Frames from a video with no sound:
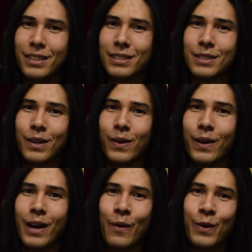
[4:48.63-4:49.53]
so
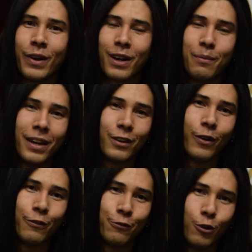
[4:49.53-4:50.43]
I wouldn't recommend
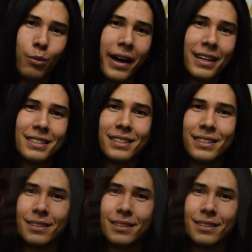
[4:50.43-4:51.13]
going full blast.